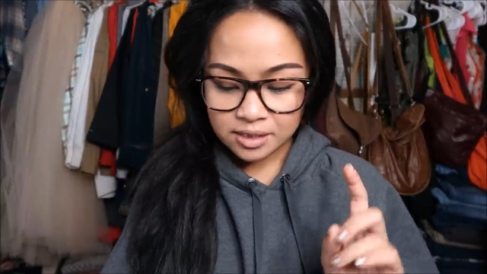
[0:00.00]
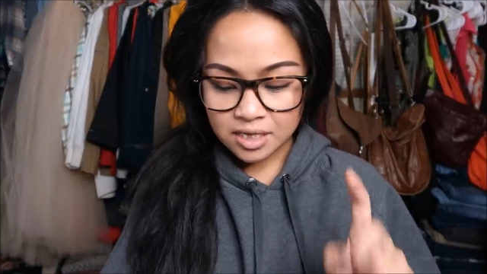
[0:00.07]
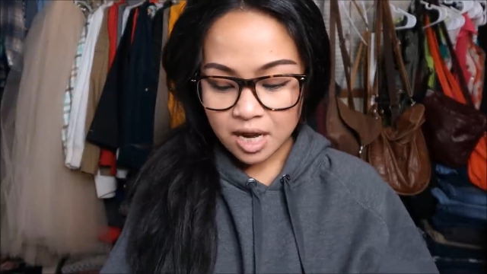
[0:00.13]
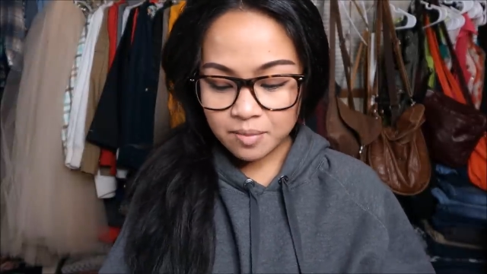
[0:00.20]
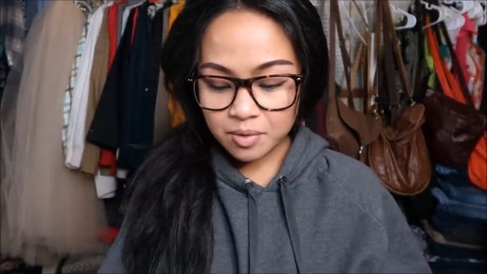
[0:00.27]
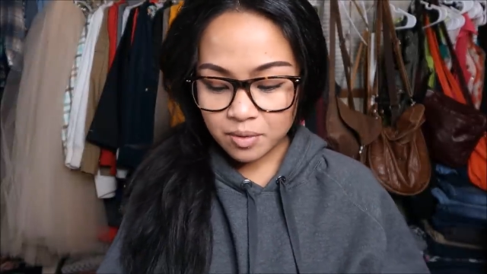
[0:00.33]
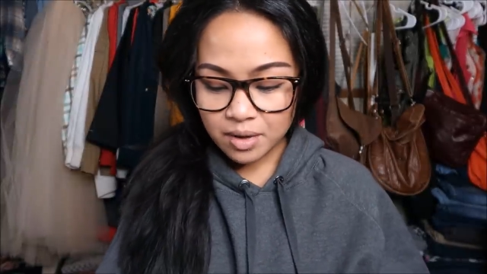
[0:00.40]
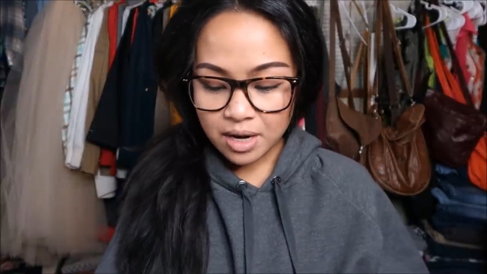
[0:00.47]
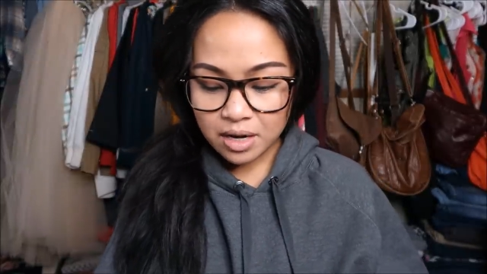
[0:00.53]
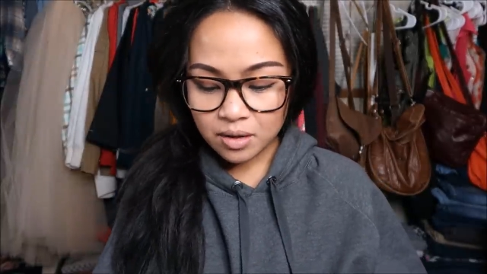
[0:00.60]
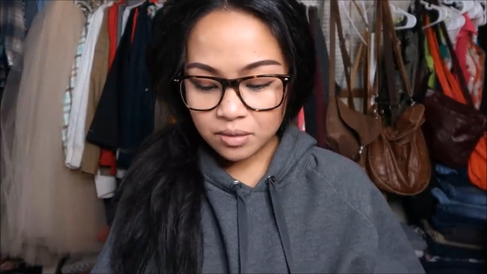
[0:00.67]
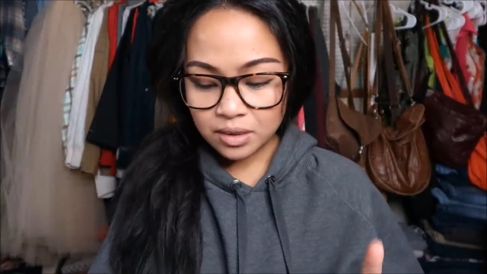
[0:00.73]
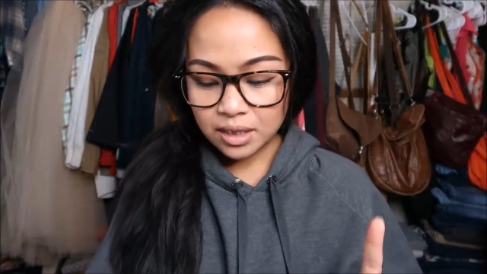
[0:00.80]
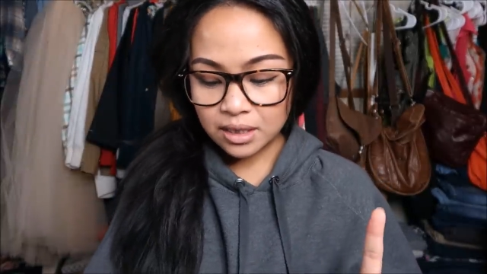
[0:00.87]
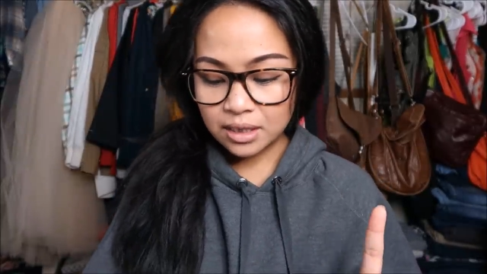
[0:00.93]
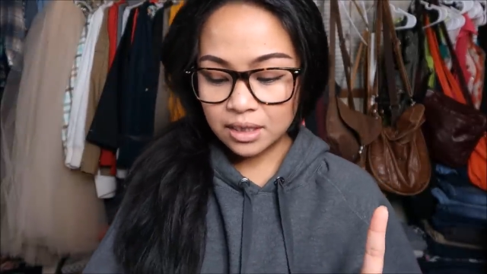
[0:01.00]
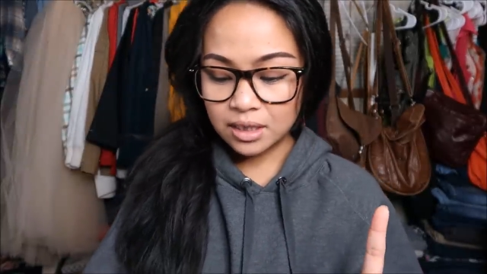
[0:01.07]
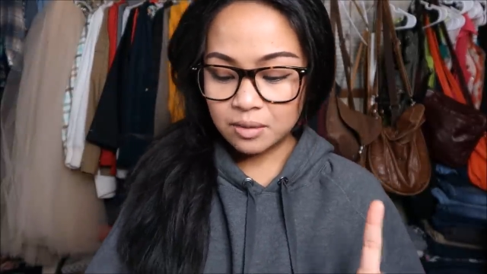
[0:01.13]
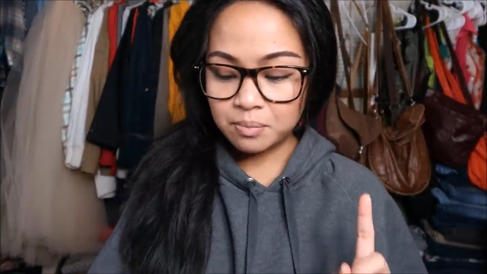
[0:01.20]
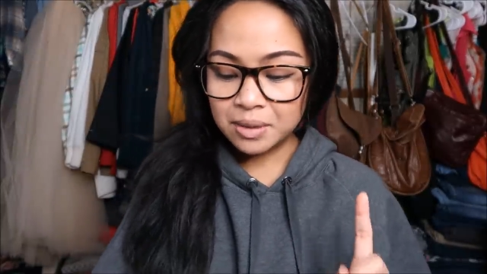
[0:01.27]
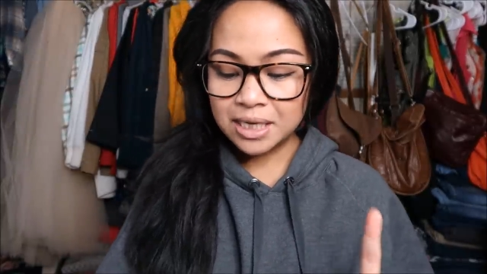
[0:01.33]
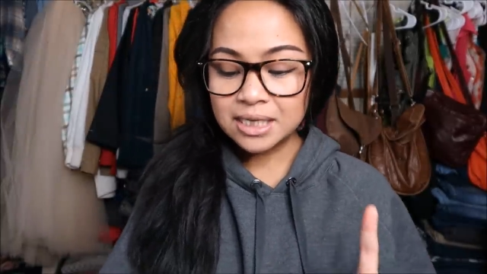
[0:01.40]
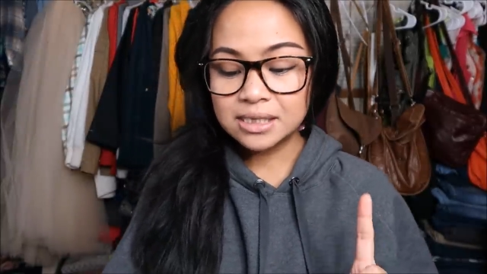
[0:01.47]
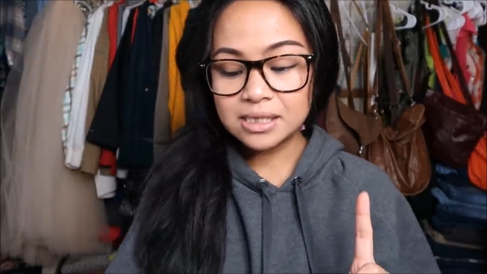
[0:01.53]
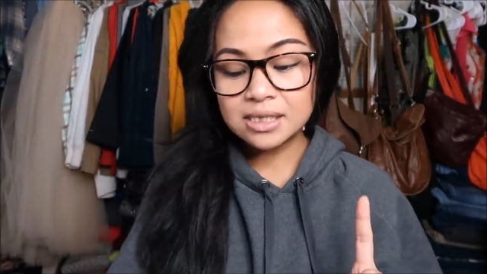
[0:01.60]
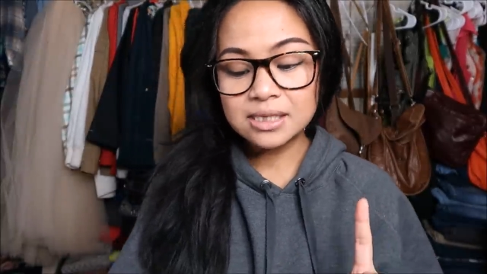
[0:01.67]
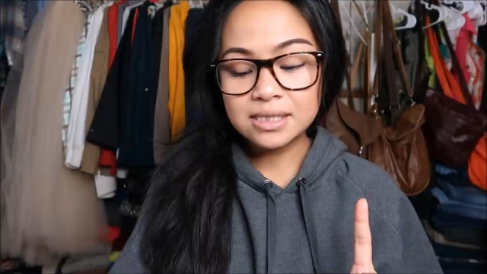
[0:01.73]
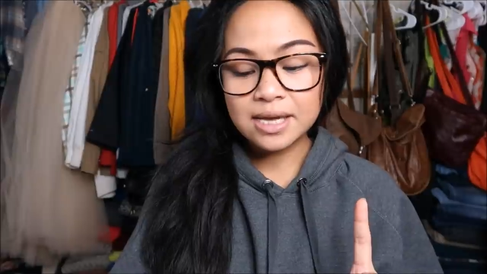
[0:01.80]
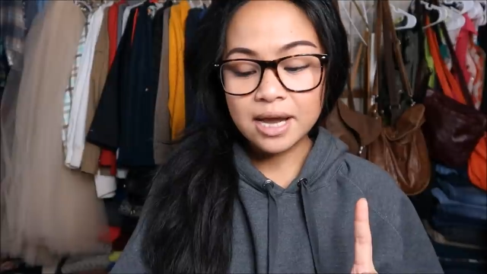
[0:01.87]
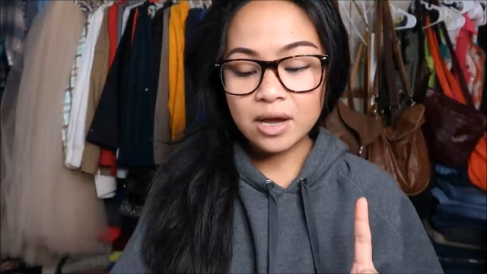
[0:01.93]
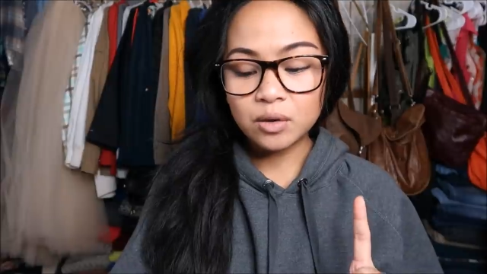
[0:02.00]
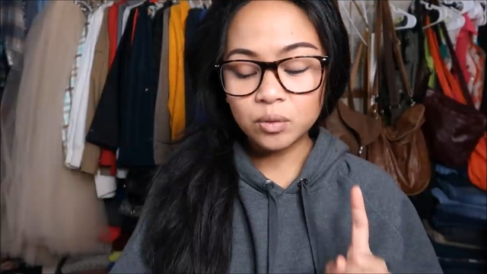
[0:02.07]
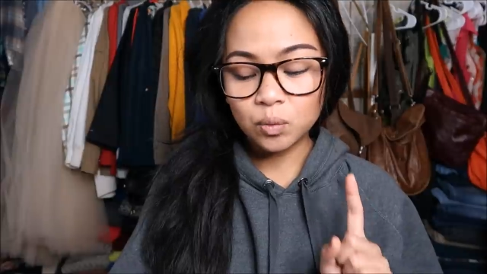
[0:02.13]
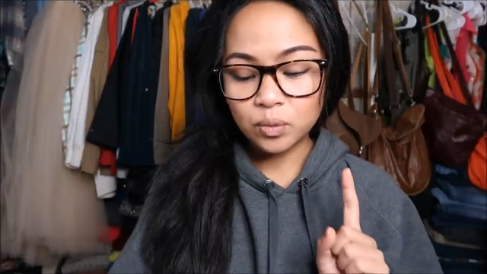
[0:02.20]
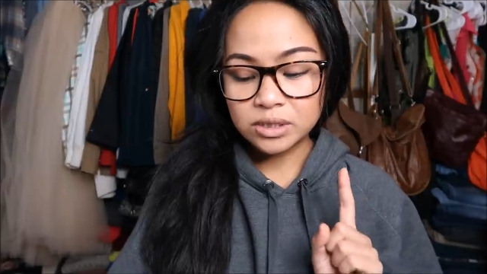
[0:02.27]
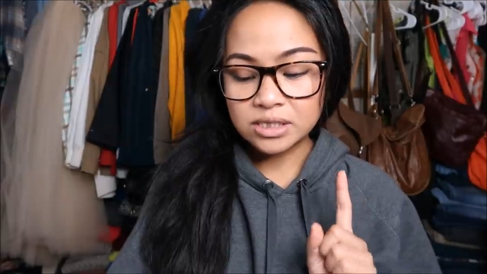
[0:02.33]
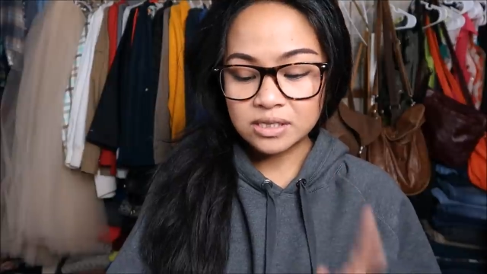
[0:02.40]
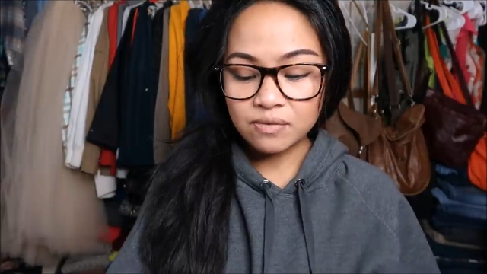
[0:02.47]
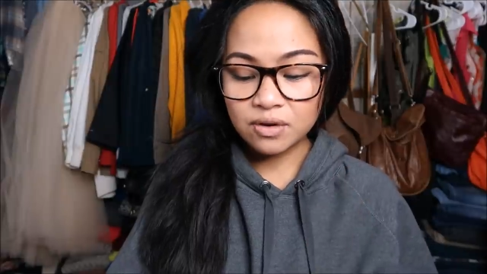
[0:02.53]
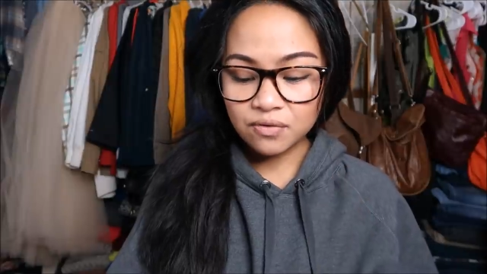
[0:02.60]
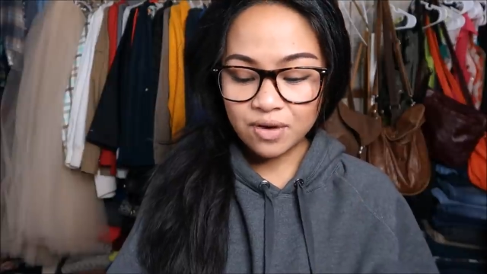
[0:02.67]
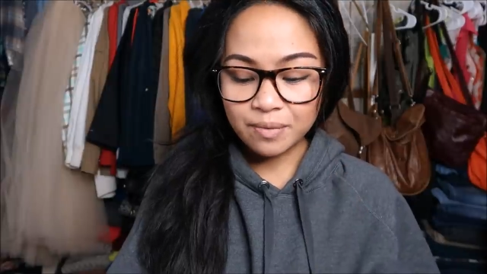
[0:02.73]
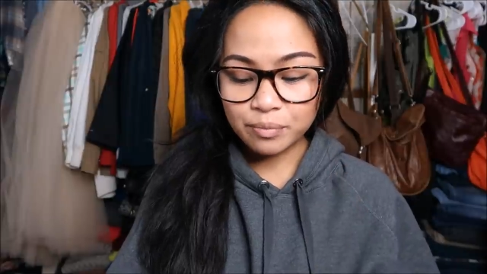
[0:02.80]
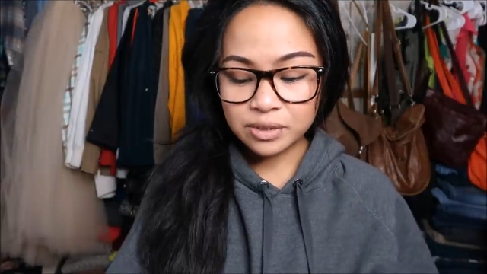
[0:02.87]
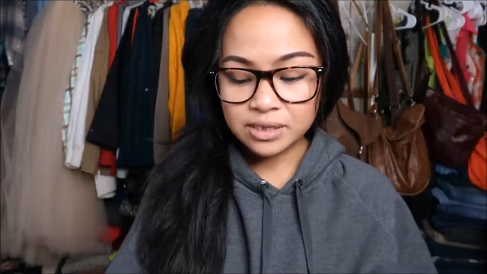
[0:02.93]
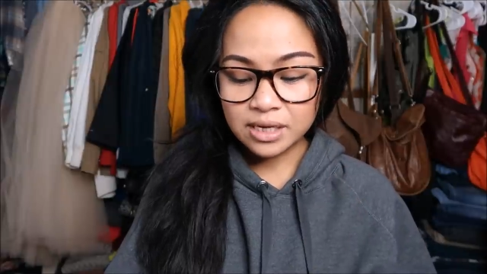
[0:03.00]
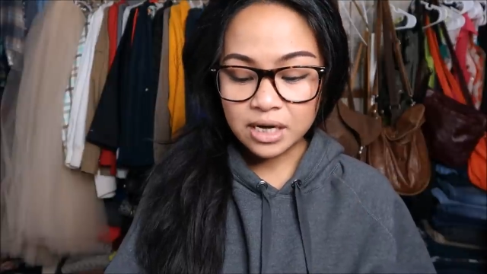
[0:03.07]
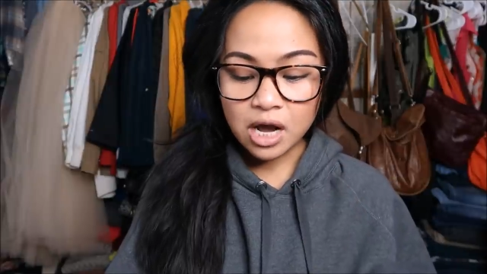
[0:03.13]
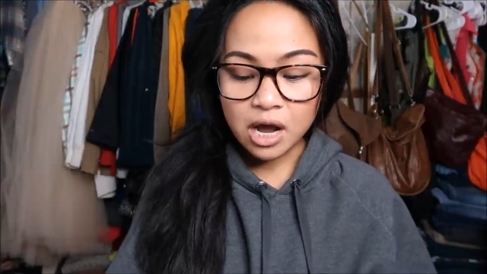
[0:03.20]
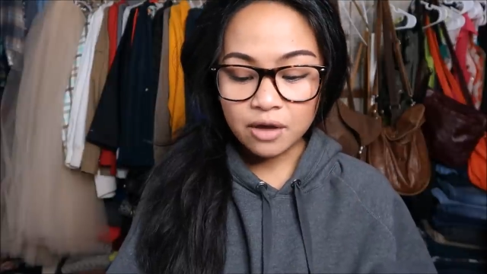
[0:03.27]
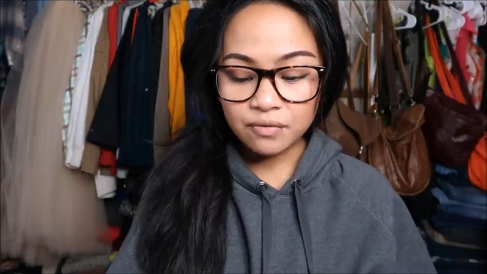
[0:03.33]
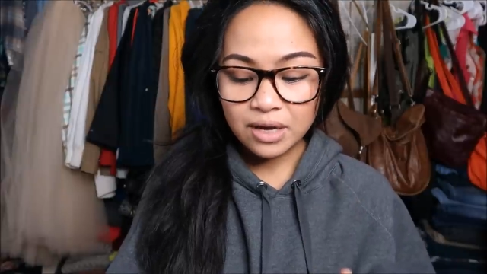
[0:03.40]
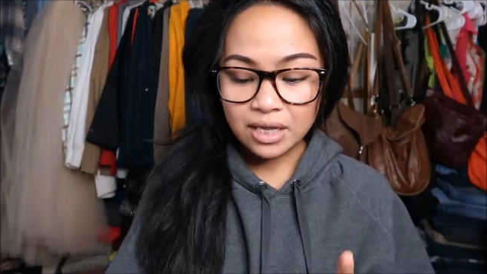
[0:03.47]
this time around the pink discount was 75% off